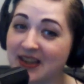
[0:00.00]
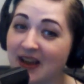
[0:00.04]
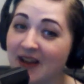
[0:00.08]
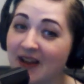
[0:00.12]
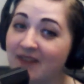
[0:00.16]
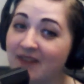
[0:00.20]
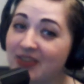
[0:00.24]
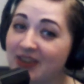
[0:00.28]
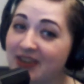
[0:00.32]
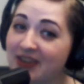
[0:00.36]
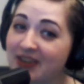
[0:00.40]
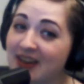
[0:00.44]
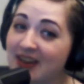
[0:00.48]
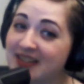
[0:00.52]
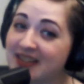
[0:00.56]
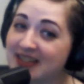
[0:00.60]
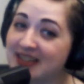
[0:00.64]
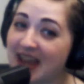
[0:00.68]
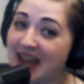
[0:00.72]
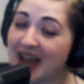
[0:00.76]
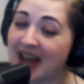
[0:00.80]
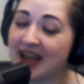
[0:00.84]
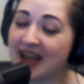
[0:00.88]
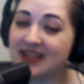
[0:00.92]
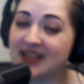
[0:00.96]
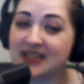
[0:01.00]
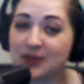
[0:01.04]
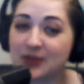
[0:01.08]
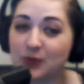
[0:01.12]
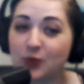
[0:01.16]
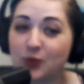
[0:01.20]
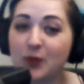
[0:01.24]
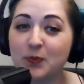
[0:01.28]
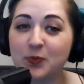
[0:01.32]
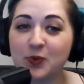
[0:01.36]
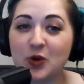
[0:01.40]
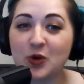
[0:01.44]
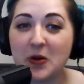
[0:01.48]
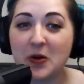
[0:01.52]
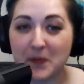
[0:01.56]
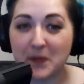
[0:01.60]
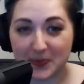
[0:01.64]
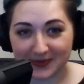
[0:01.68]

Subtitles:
of the CosCast. Whoop whoop!